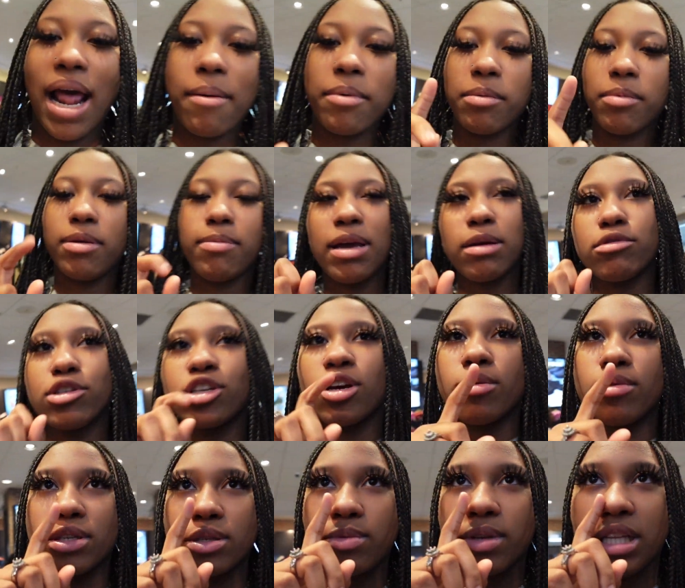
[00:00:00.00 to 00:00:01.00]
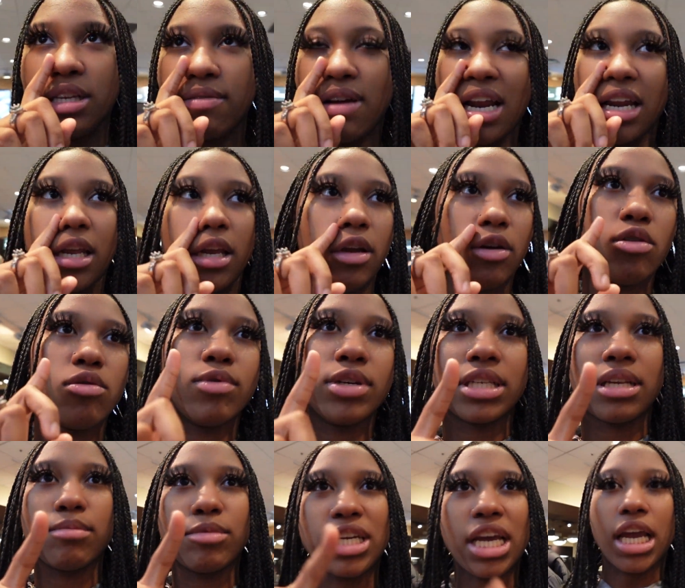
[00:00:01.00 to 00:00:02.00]
I'm gonna be back with y'all once we leave out of here, once
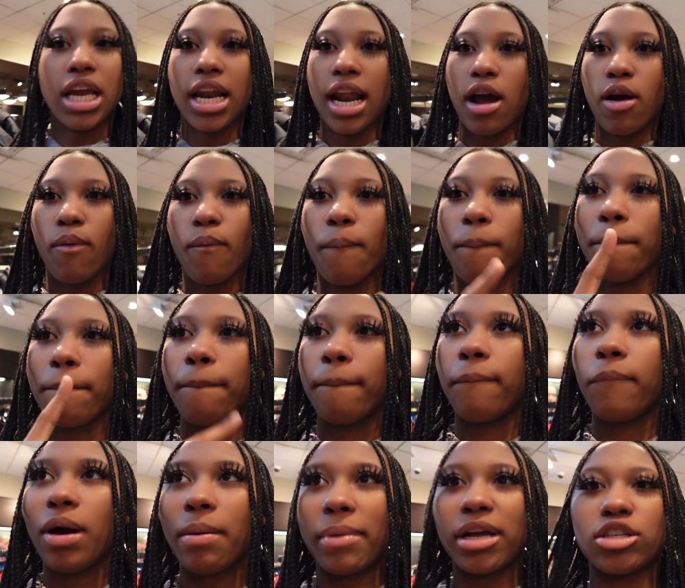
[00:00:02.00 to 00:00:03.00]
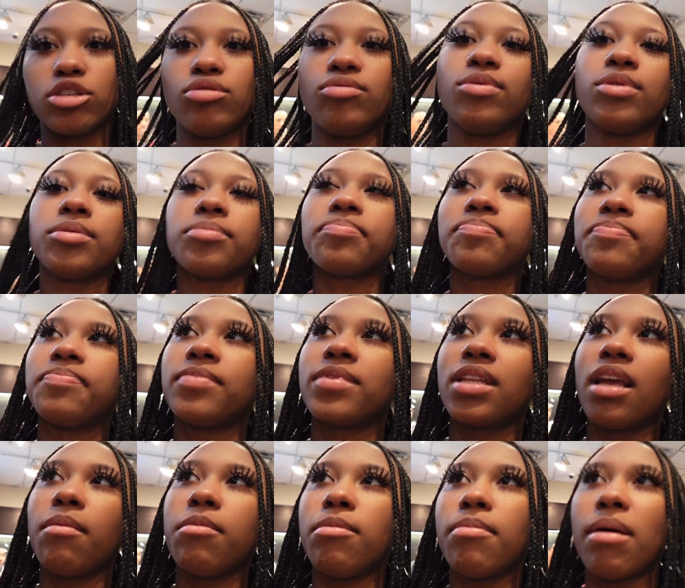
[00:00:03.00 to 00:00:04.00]
I'm checking out with my shoes.
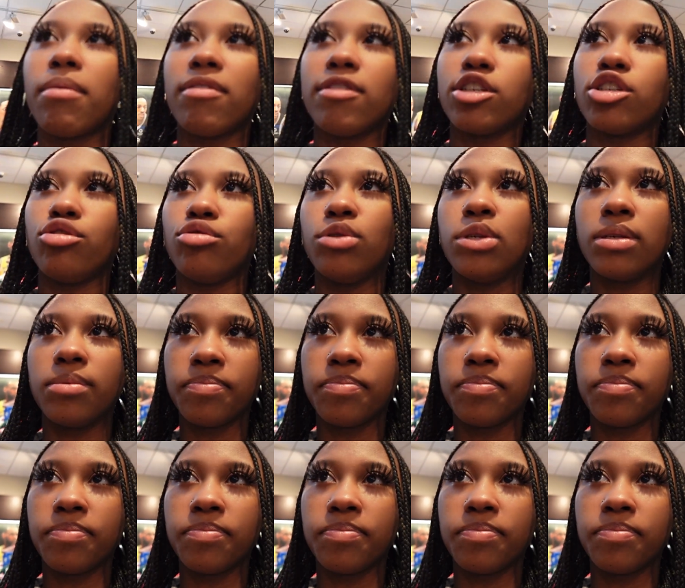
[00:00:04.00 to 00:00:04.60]
I mean, my mother's shoes.